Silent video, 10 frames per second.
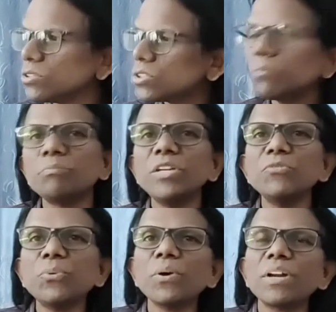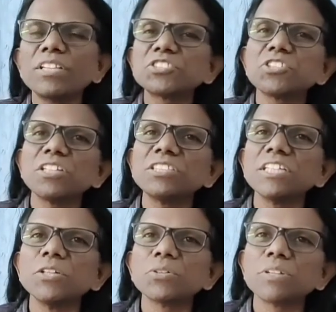So before
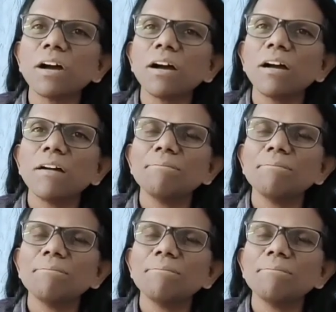discharging into the